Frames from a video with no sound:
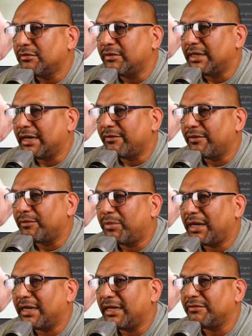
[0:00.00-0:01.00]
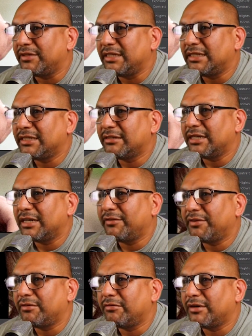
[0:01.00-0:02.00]
We have plenty of detail
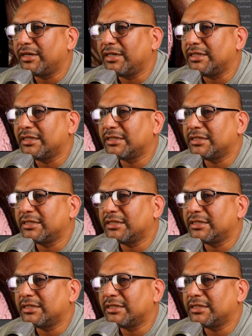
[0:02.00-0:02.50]
everywhere in this